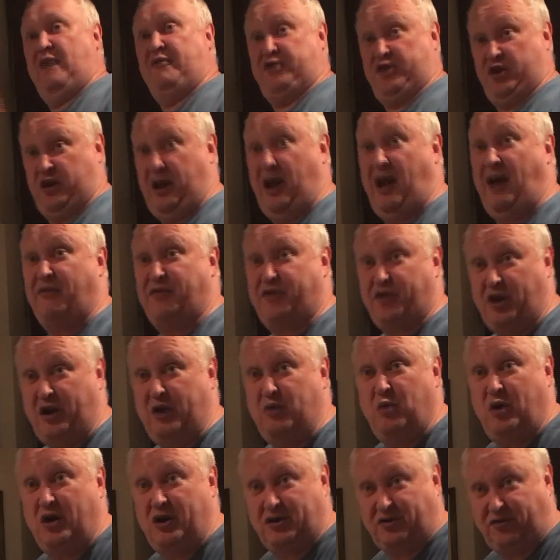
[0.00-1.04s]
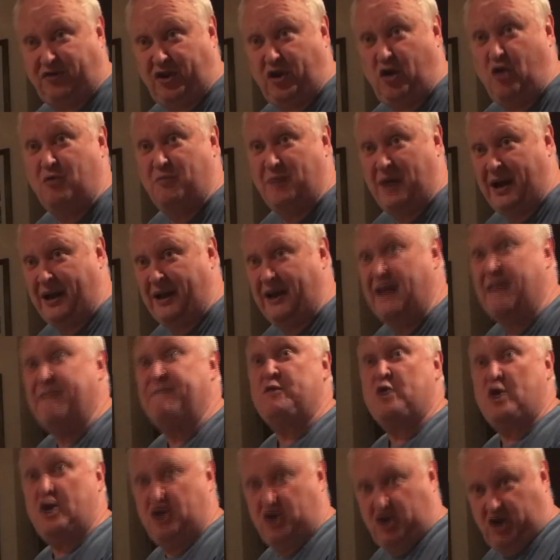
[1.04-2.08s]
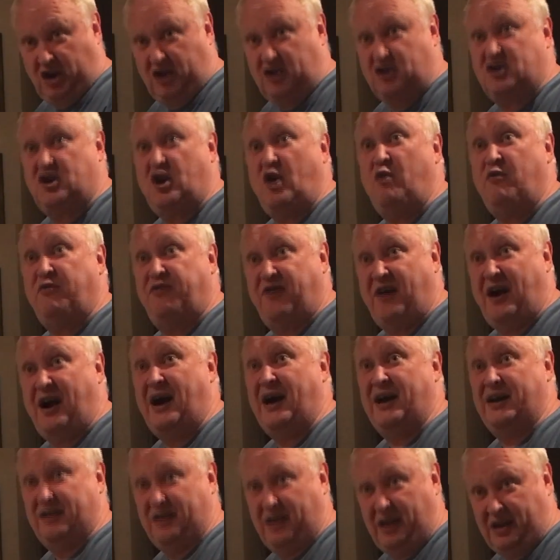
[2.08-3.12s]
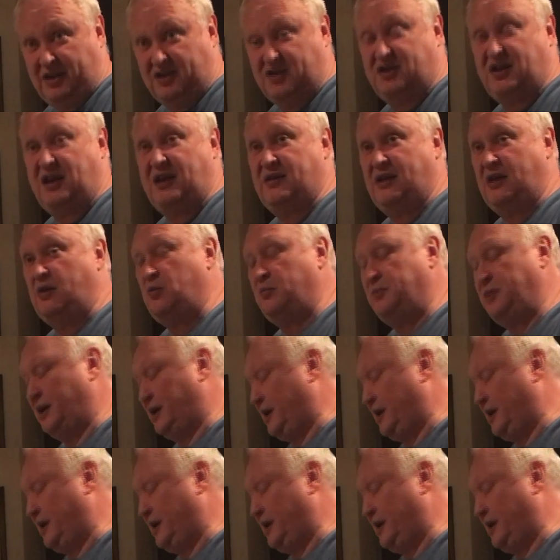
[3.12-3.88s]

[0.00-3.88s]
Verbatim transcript: I've three, I've three words for you, mate. She's so fine. There, stick that up